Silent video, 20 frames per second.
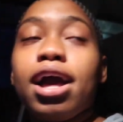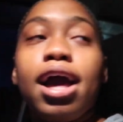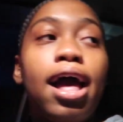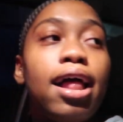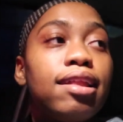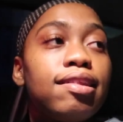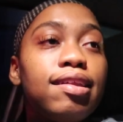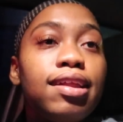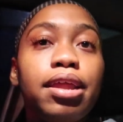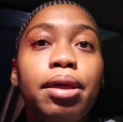
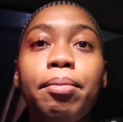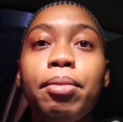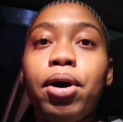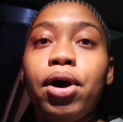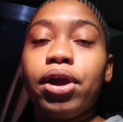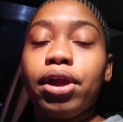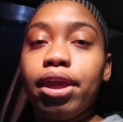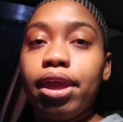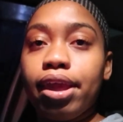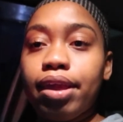Kyle said they
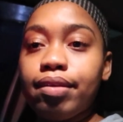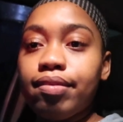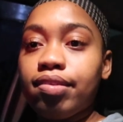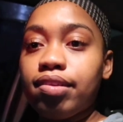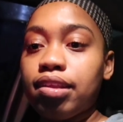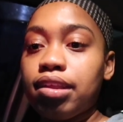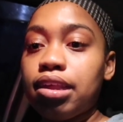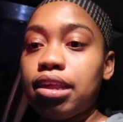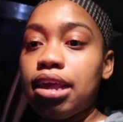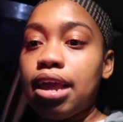bought
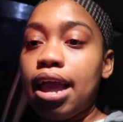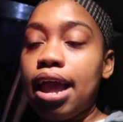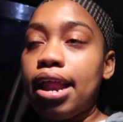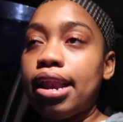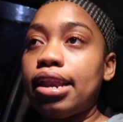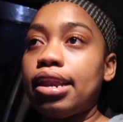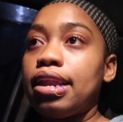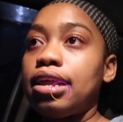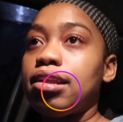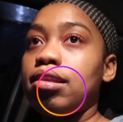KFC
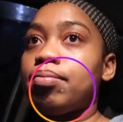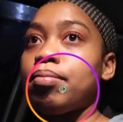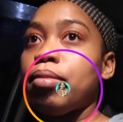and his